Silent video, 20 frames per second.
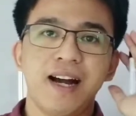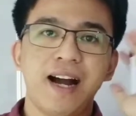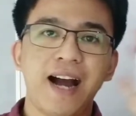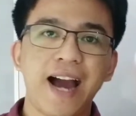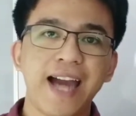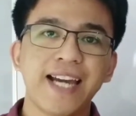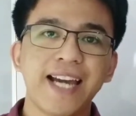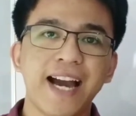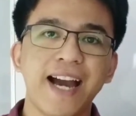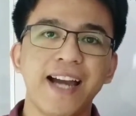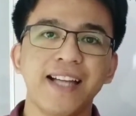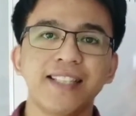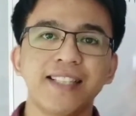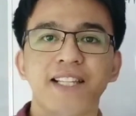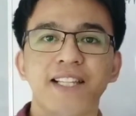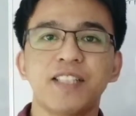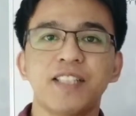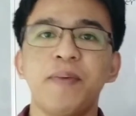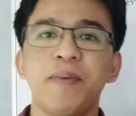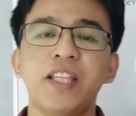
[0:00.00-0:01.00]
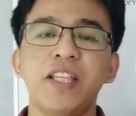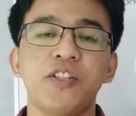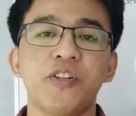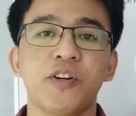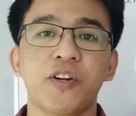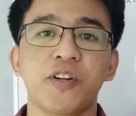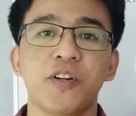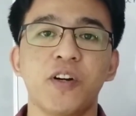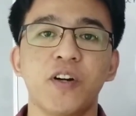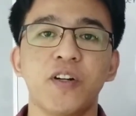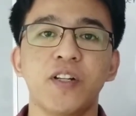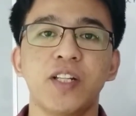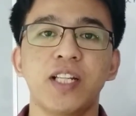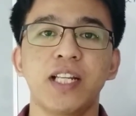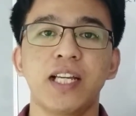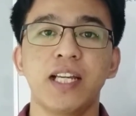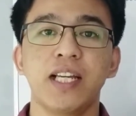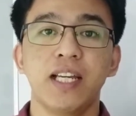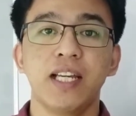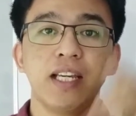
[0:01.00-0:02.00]
Hi guys, it's MathTeacherGon.
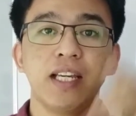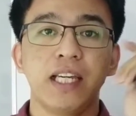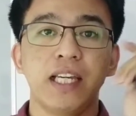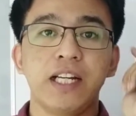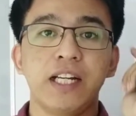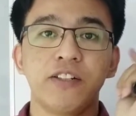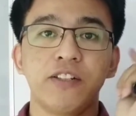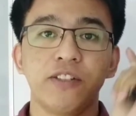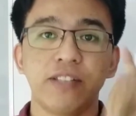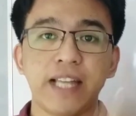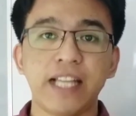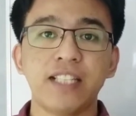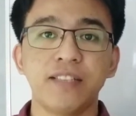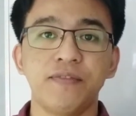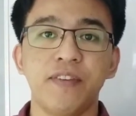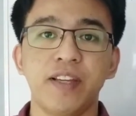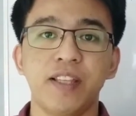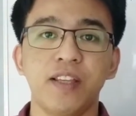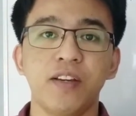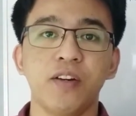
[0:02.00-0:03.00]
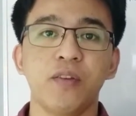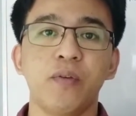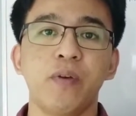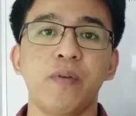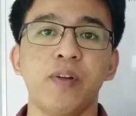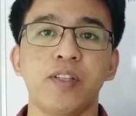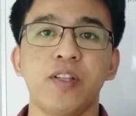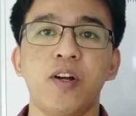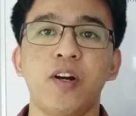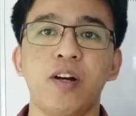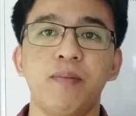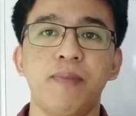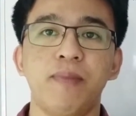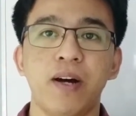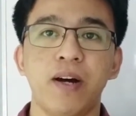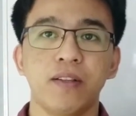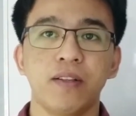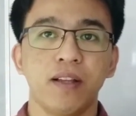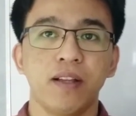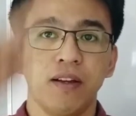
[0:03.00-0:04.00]
In today's video, we will talk
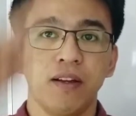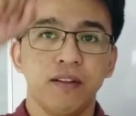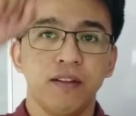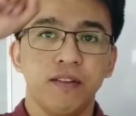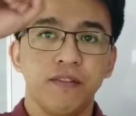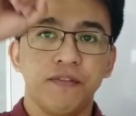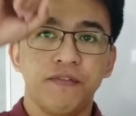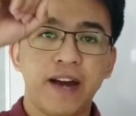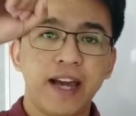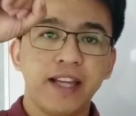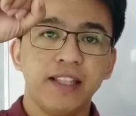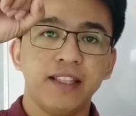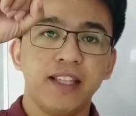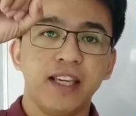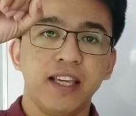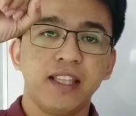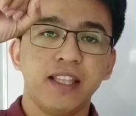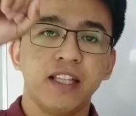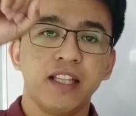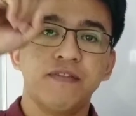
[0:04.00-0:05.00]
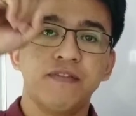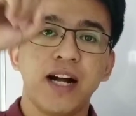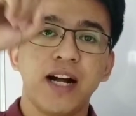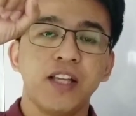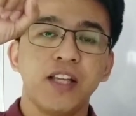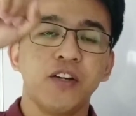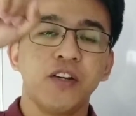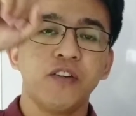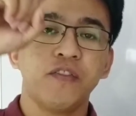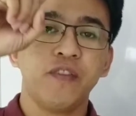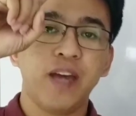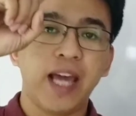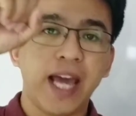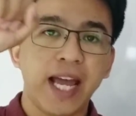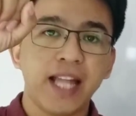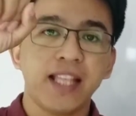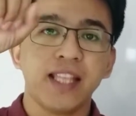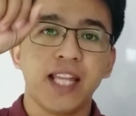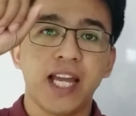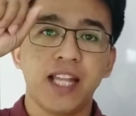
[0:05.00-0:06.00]
about finding the value of
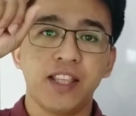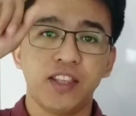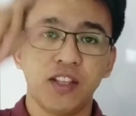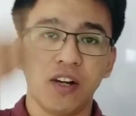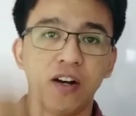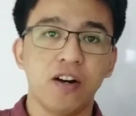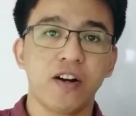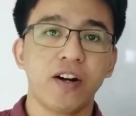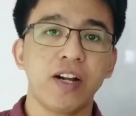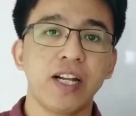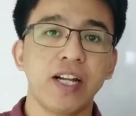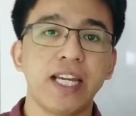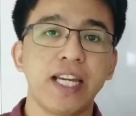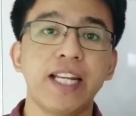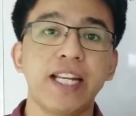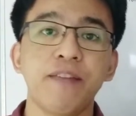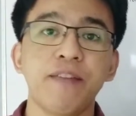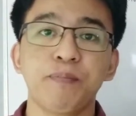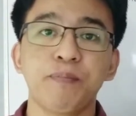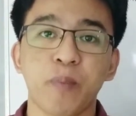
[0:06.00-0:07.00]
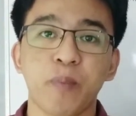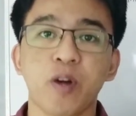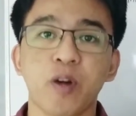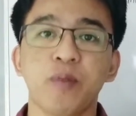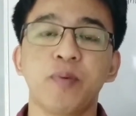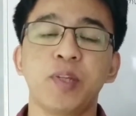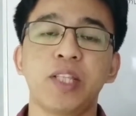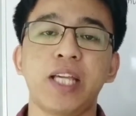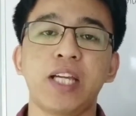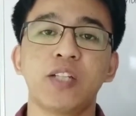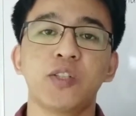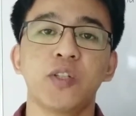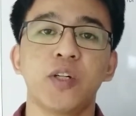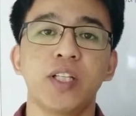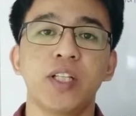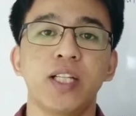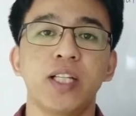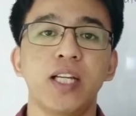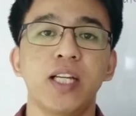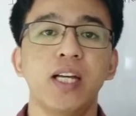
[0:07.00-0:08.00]
n and r in a permutation.
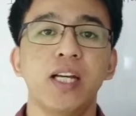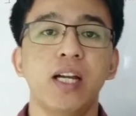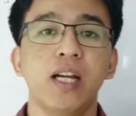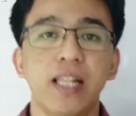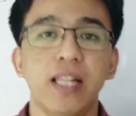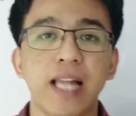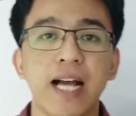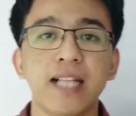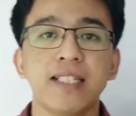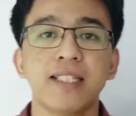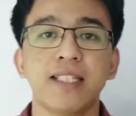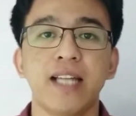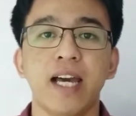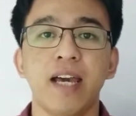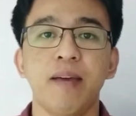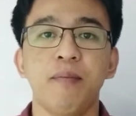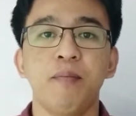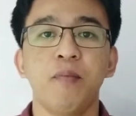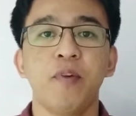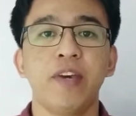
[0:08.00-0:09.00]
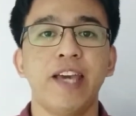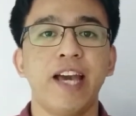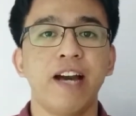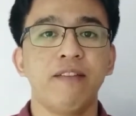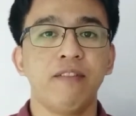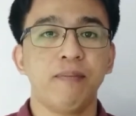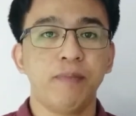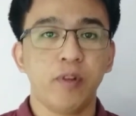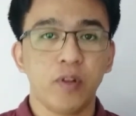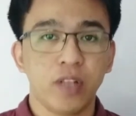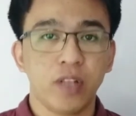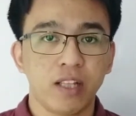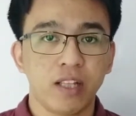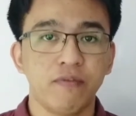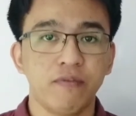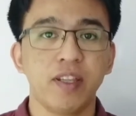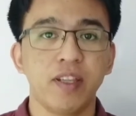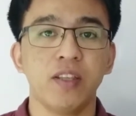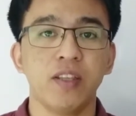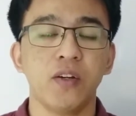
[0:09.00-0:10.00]
Last time, we have uploaded a
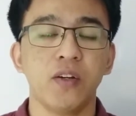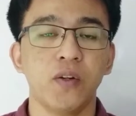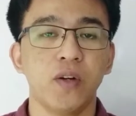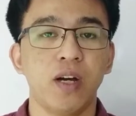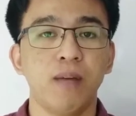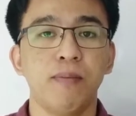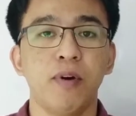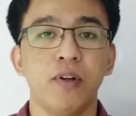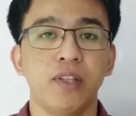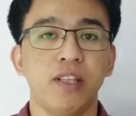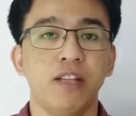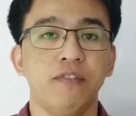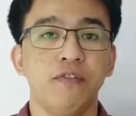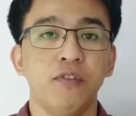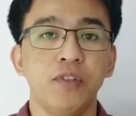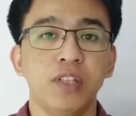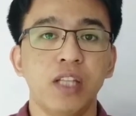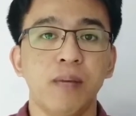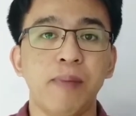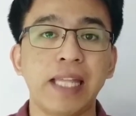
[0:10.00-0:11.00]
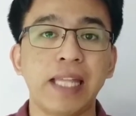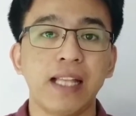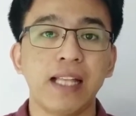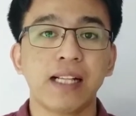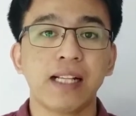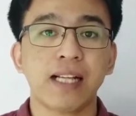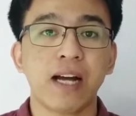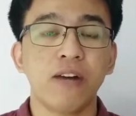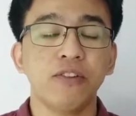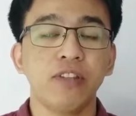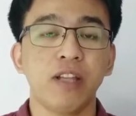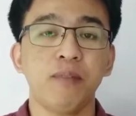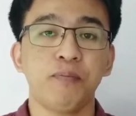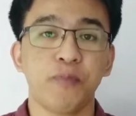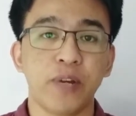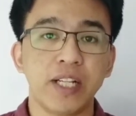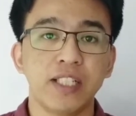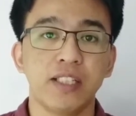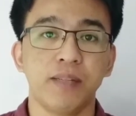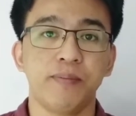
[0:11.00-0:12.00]
video about the fundamental counting
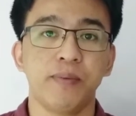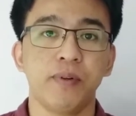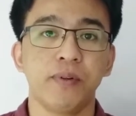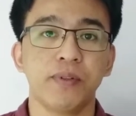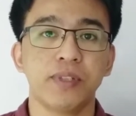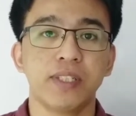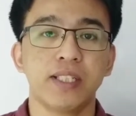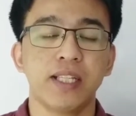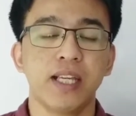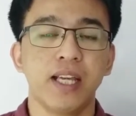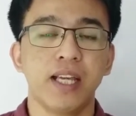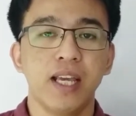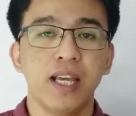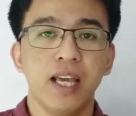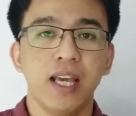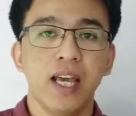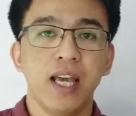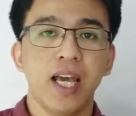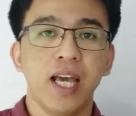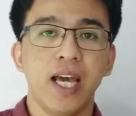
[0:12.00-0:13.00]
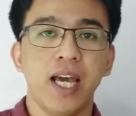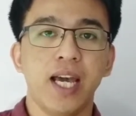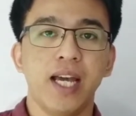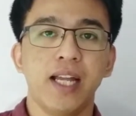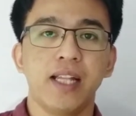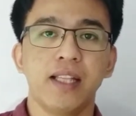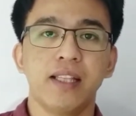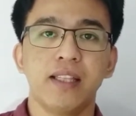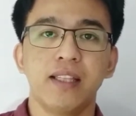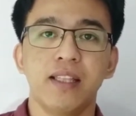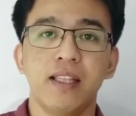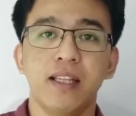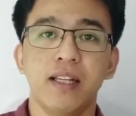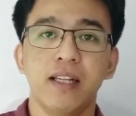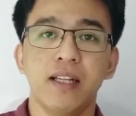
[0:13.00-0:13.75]
principles and